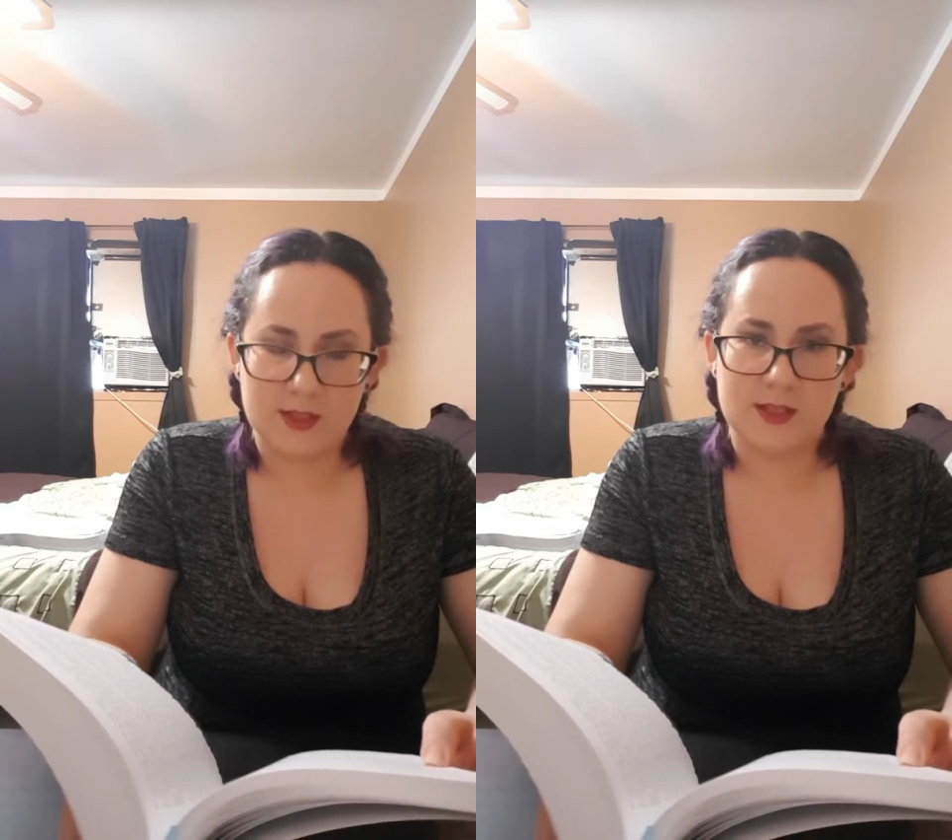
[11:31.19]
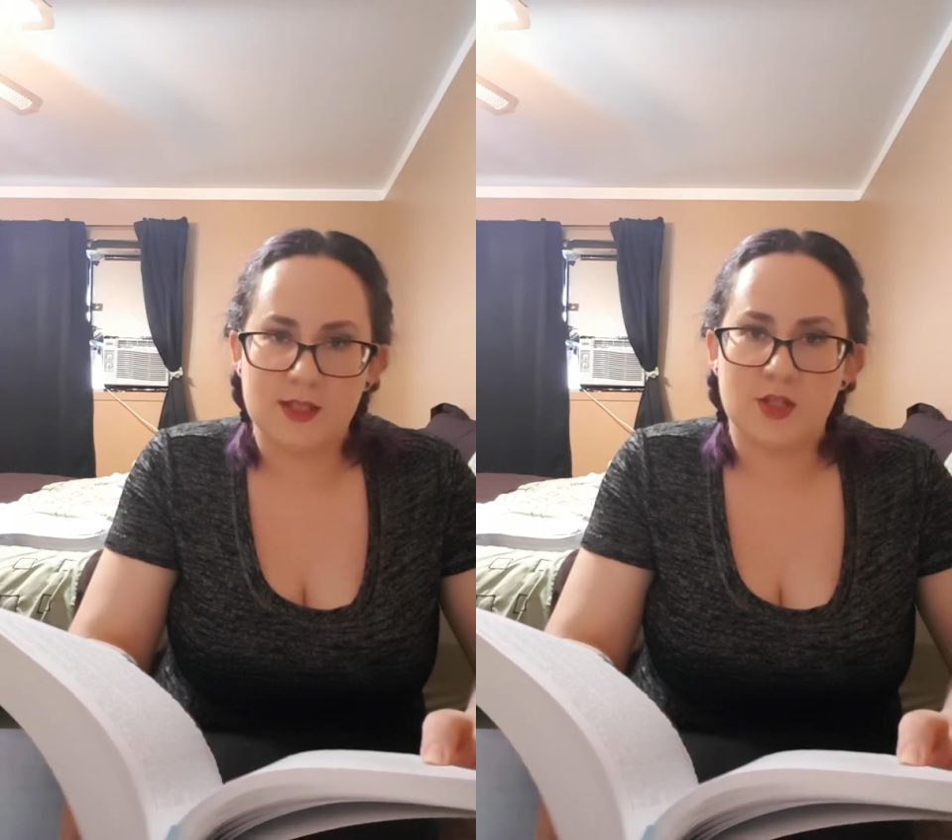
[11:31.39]

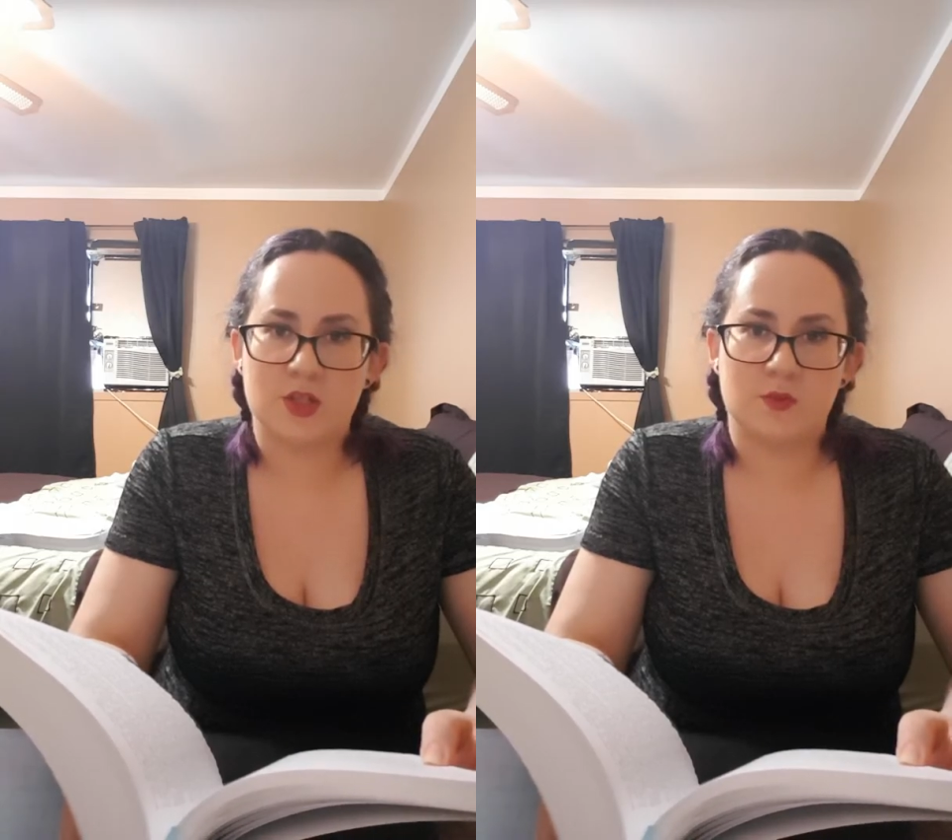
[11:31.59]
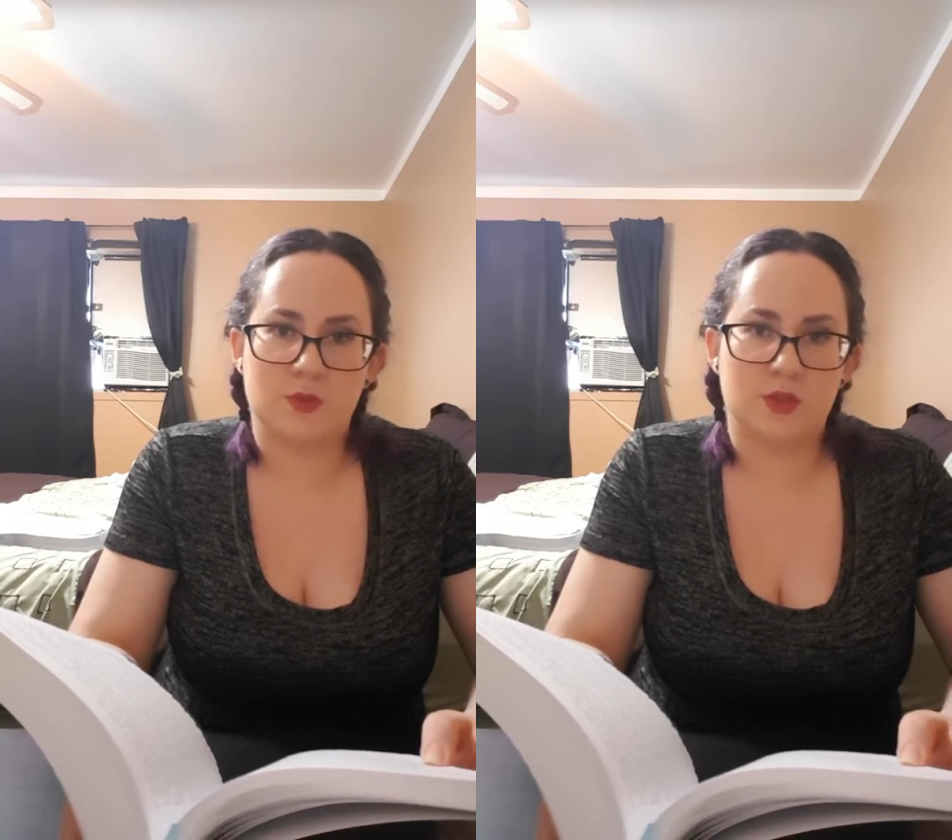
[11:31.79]
in
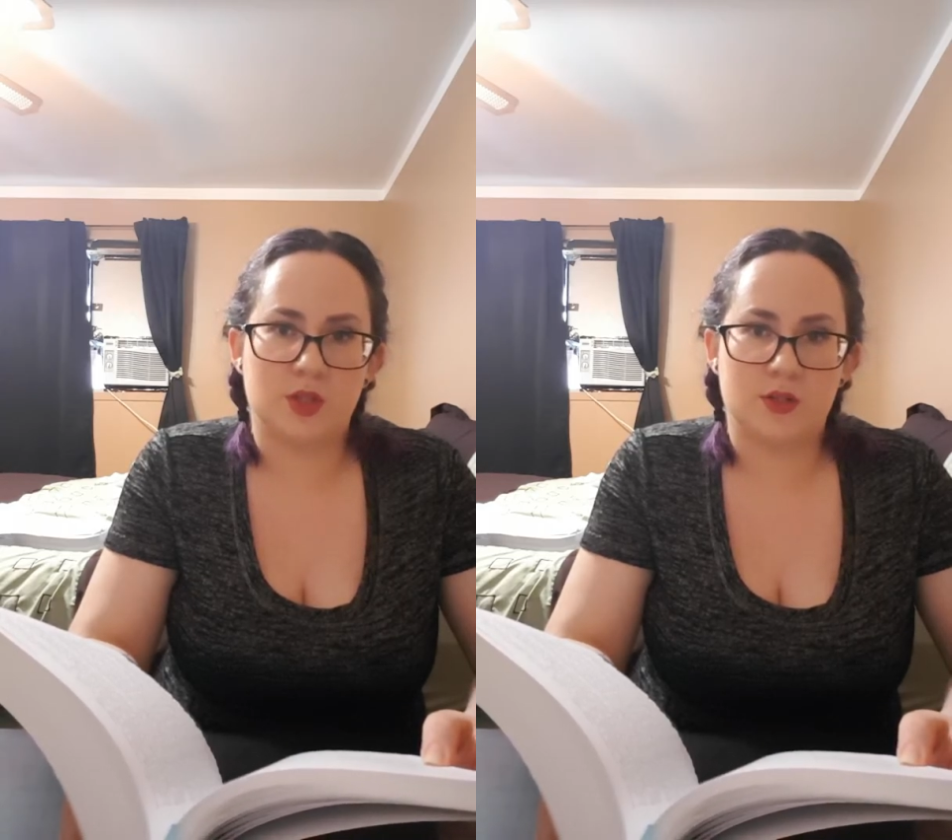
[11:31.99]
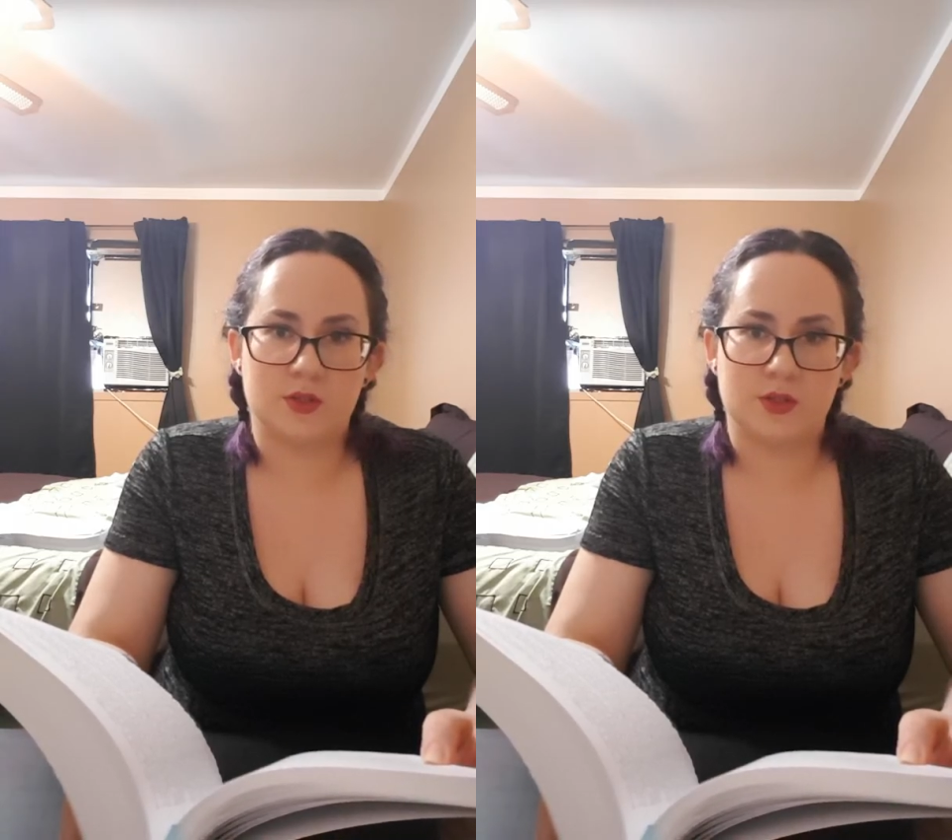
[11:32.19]
session with
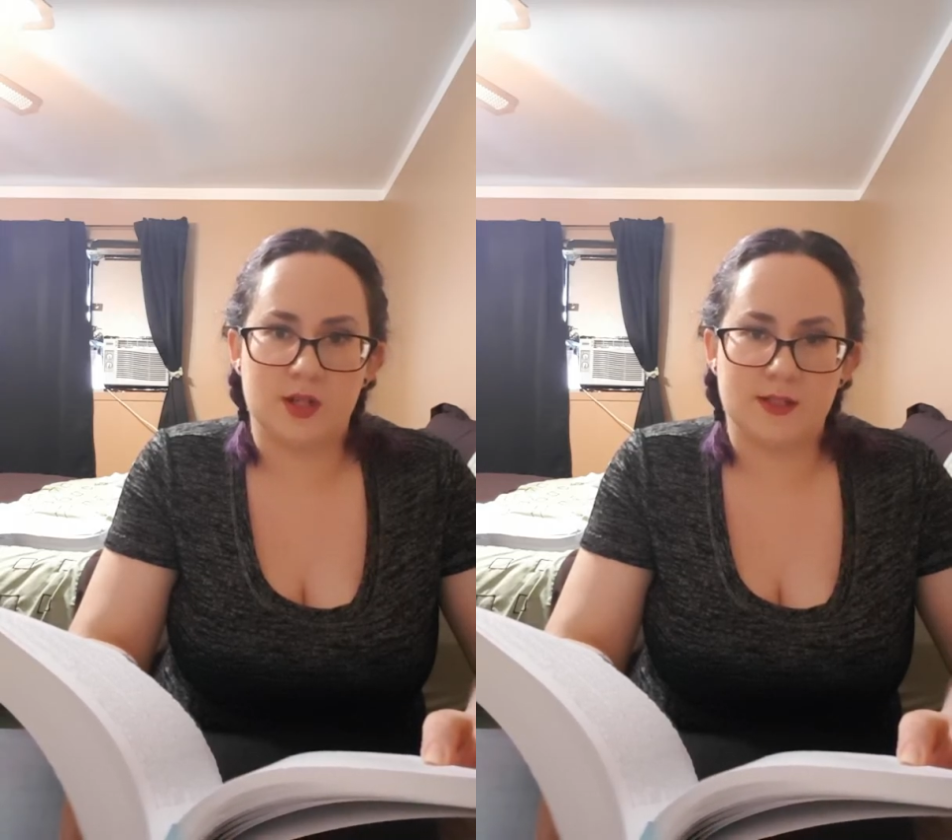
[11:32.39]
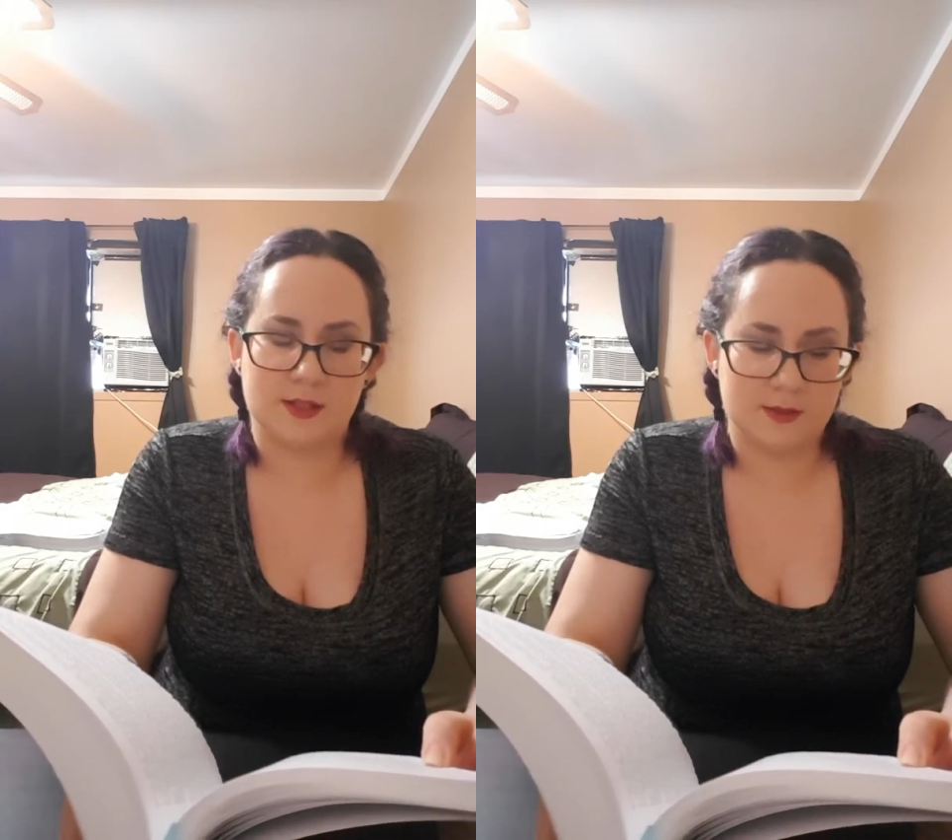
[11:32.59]
Dr.
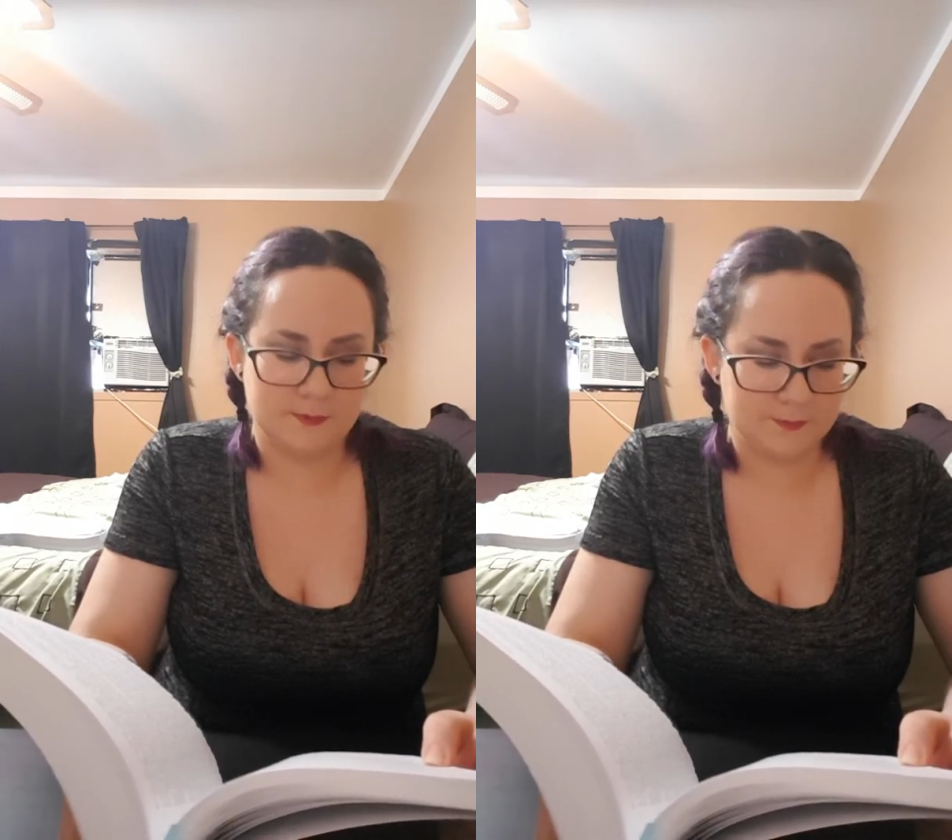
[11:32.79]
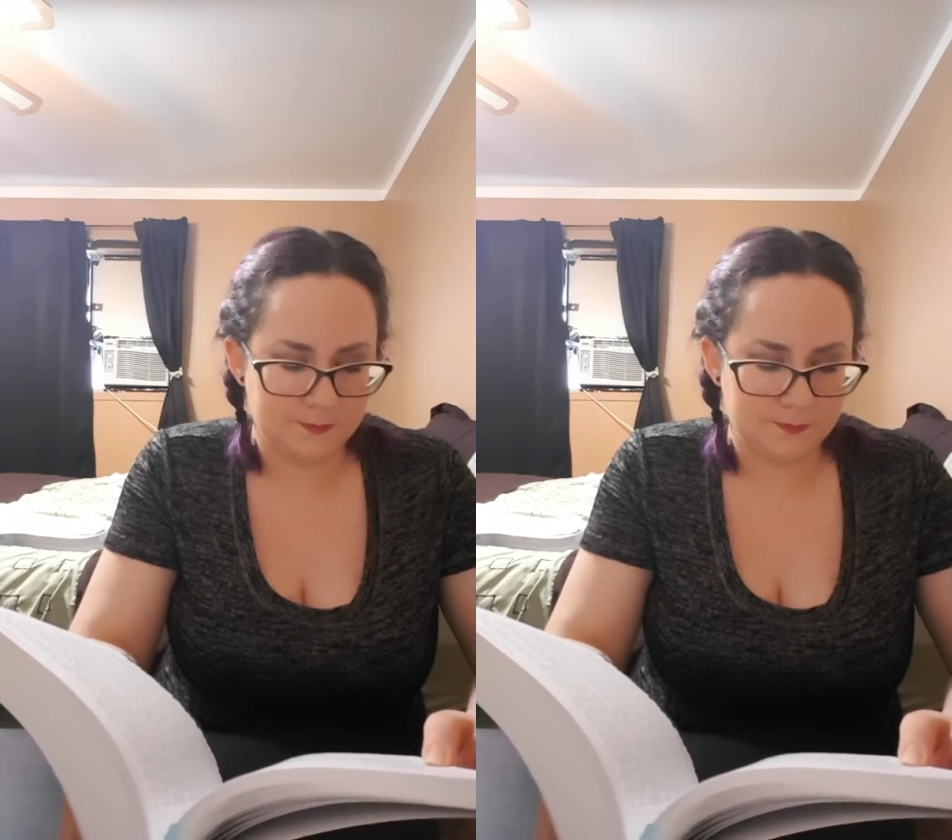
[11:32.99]
Dawson.